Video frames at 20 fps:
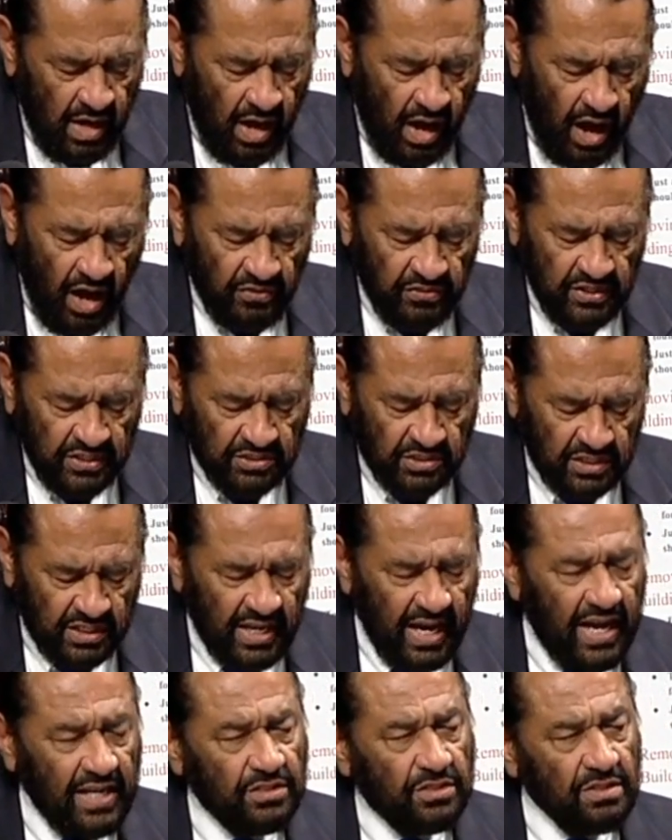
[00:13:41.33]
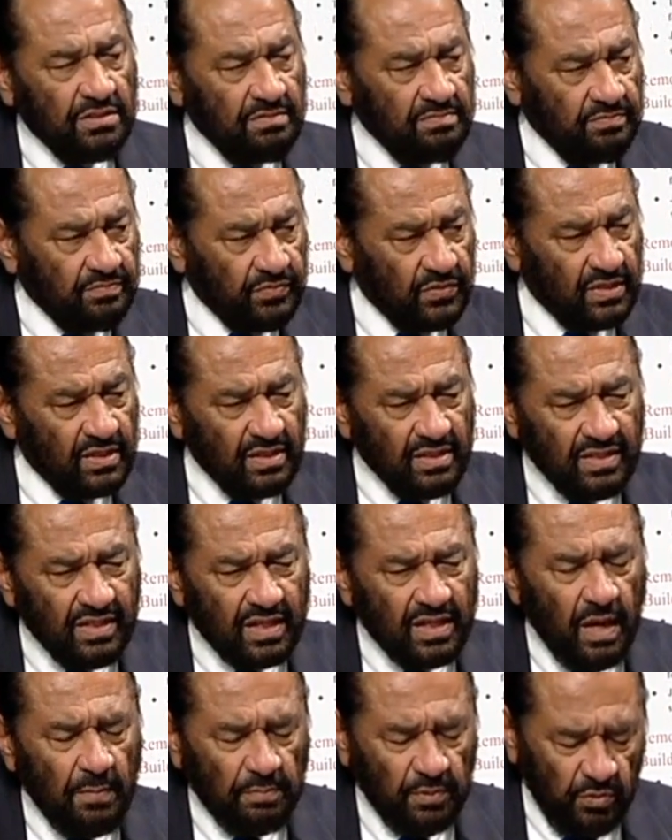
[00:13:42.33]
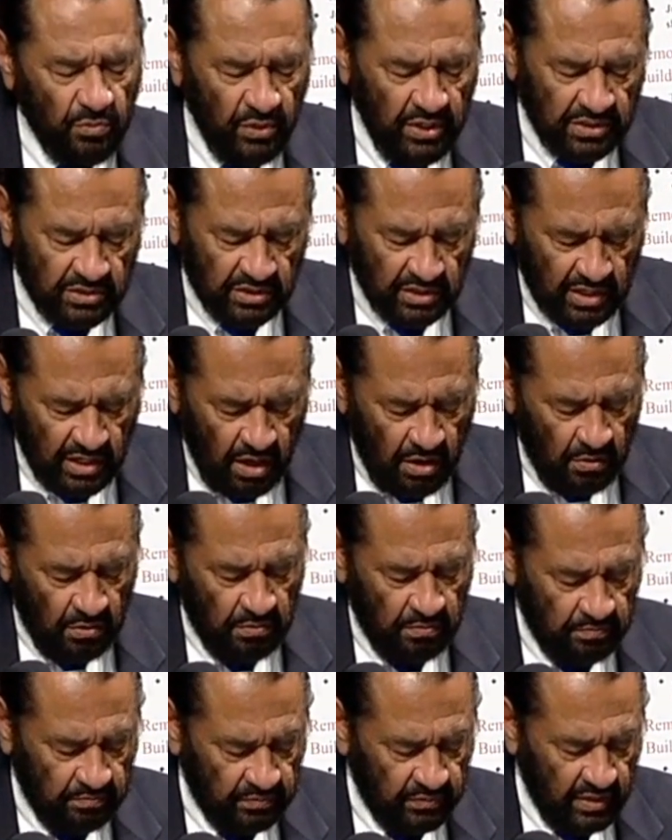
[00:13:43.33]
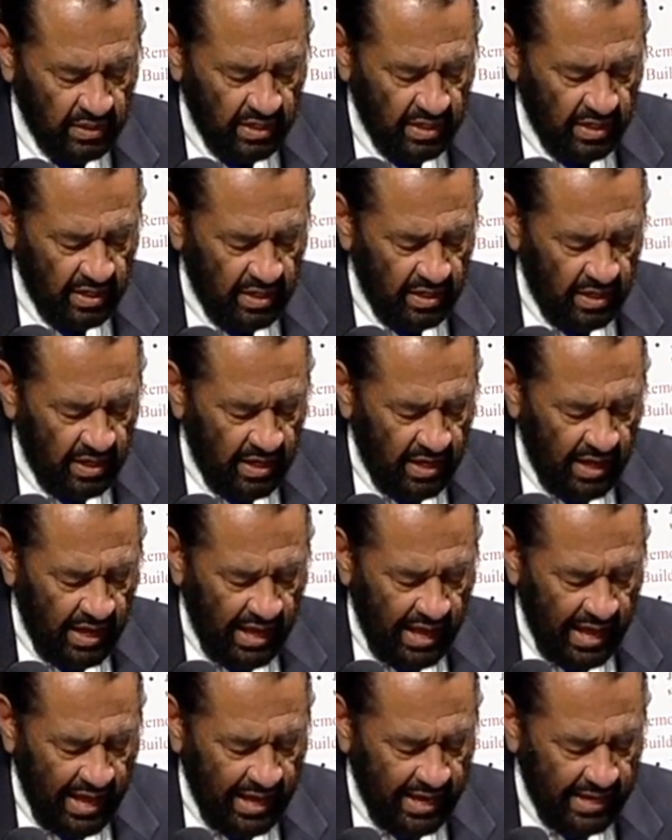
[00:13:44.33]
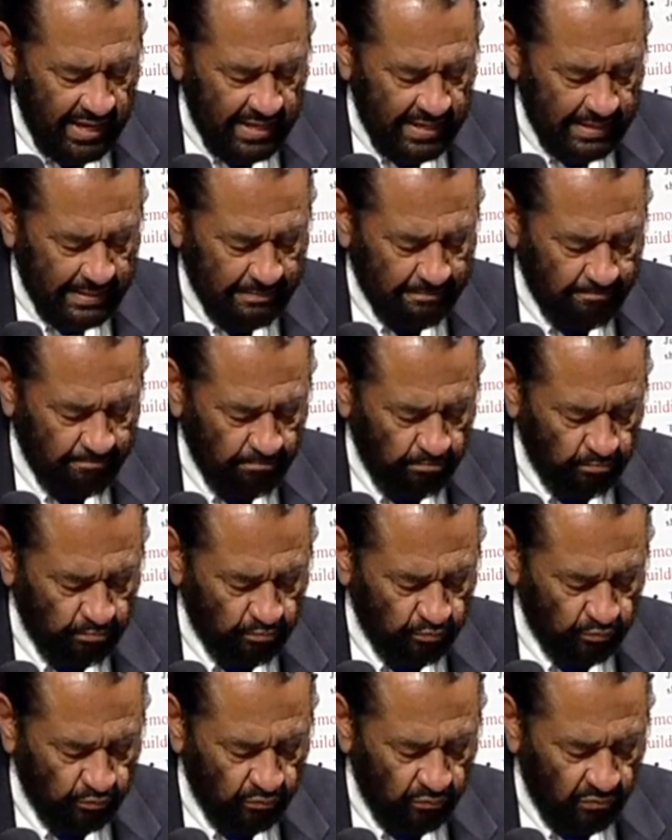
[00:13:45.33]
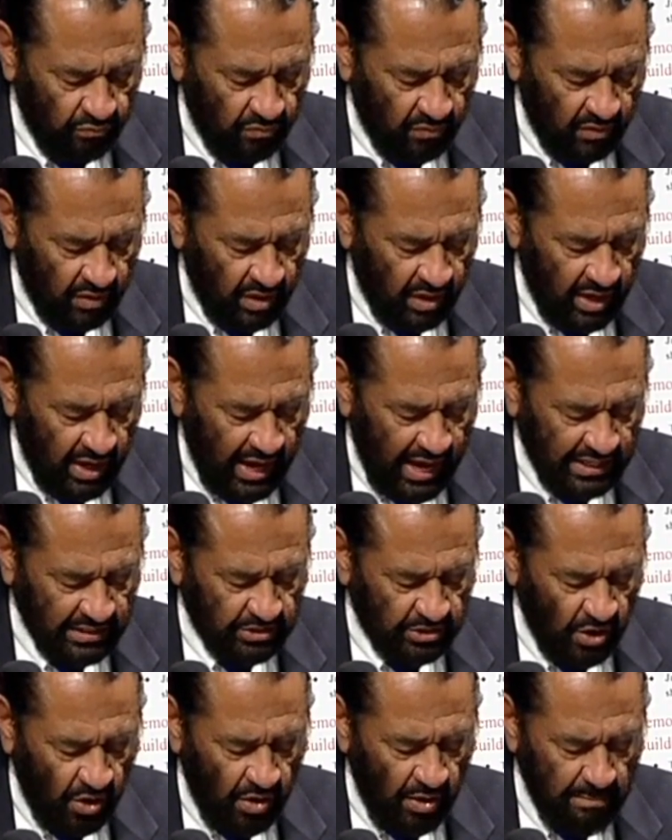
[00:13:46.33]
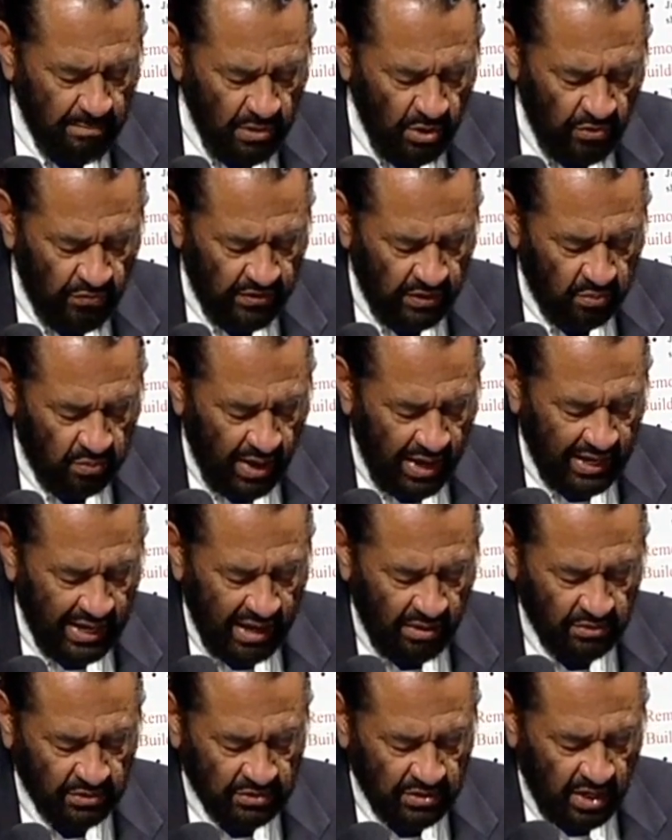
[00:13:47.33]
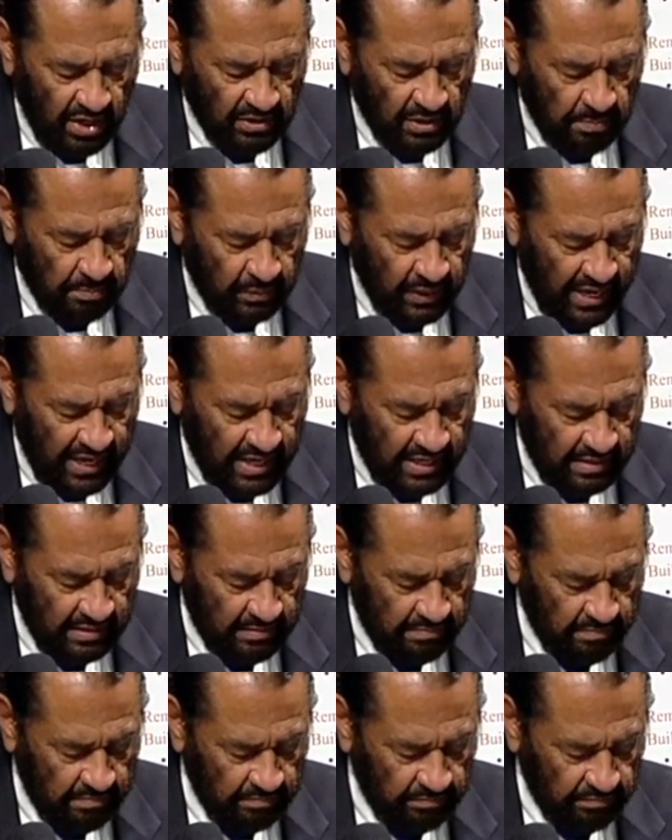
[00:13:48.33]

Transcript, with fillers: On this occasion, a couple of weeks ago, I, um, I saw a movie while I was on the plane.